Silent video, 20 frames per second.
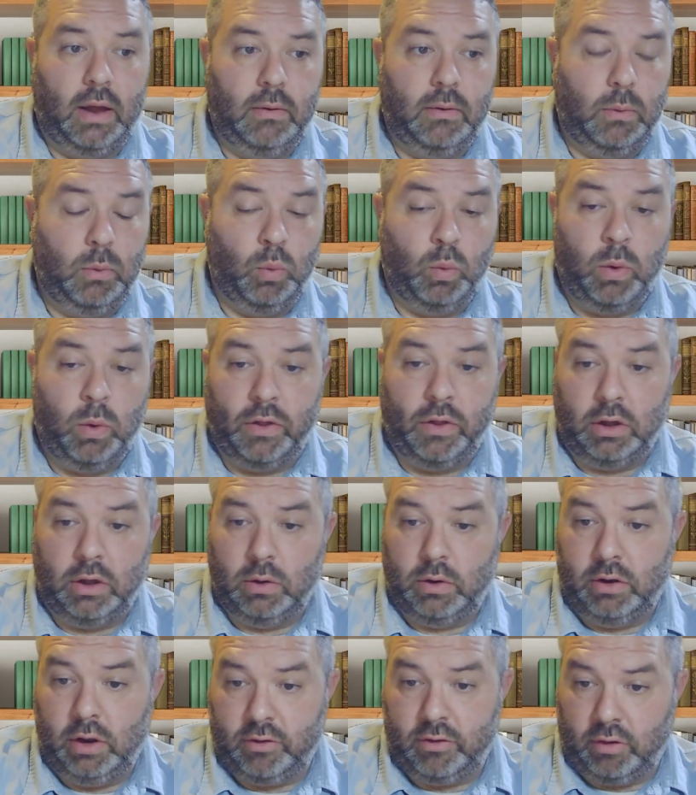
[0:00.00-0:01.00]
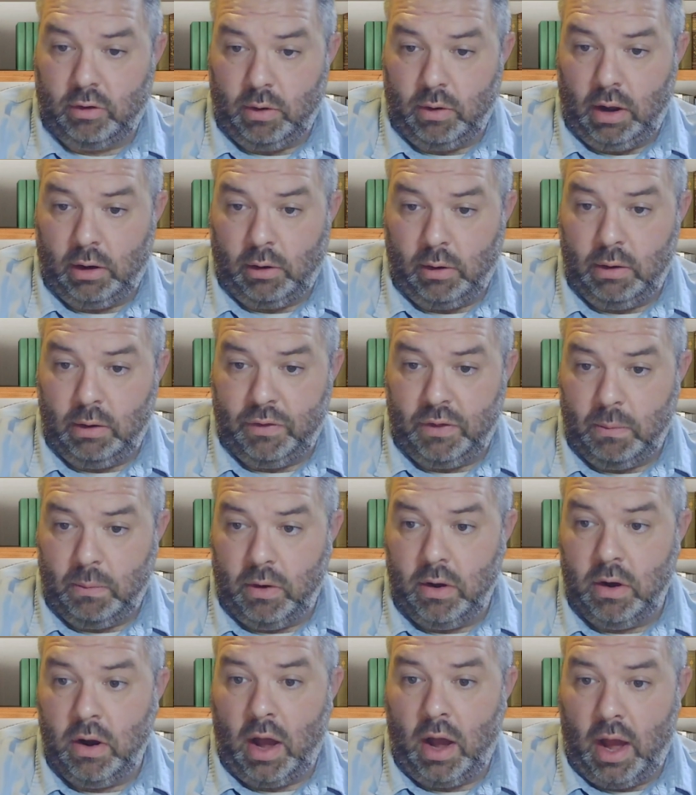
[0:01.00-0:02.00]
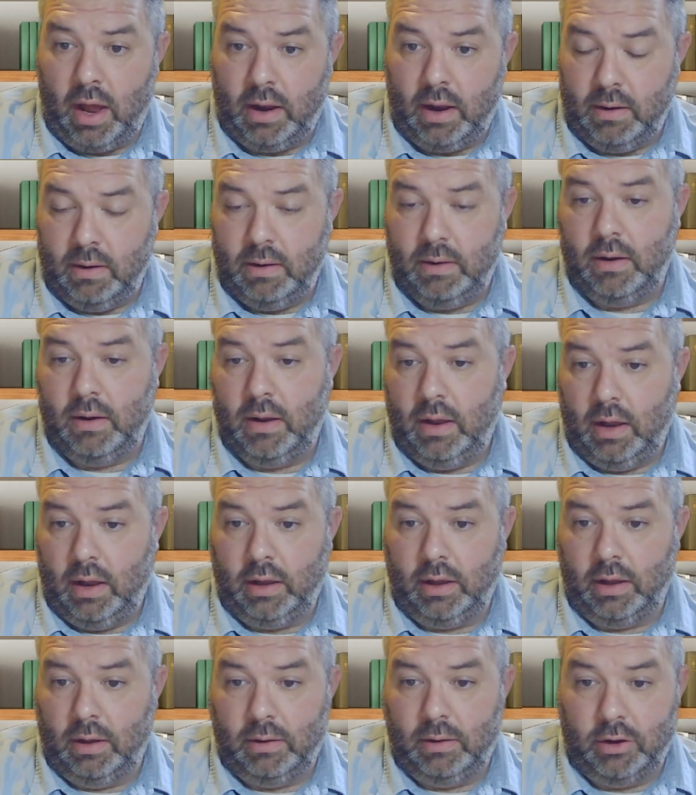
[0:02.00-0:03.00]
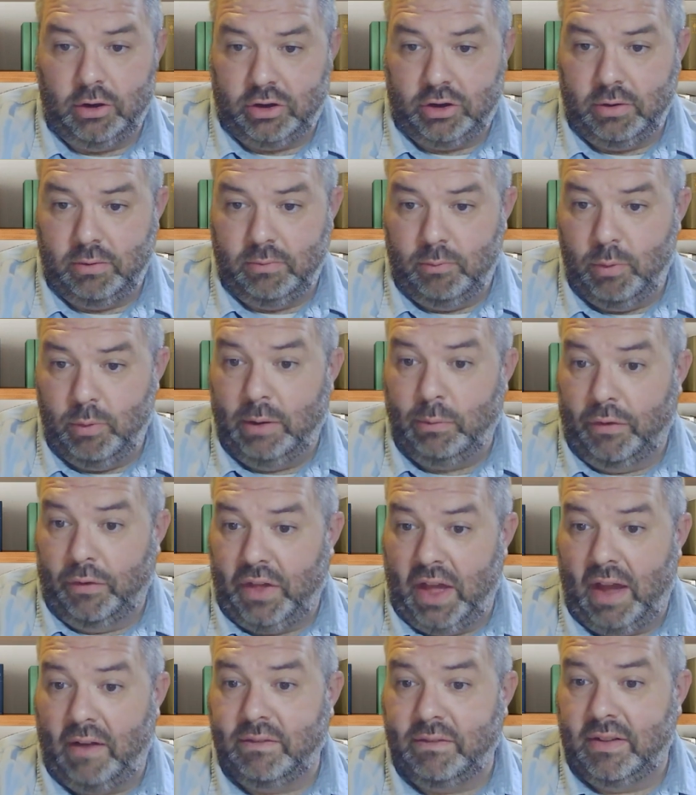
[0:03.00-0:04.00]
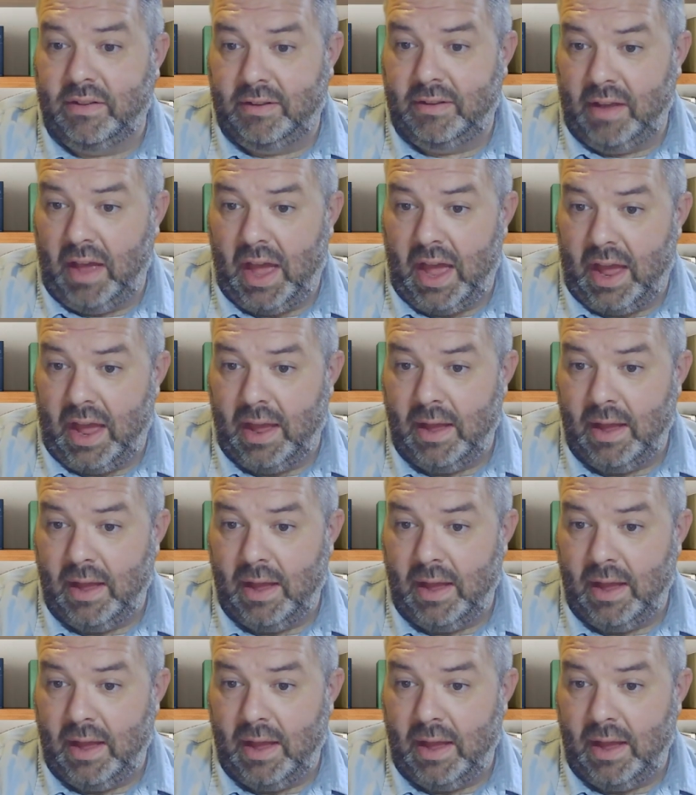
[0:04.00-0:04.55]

whether you agree with them or not, you should read what they have to say.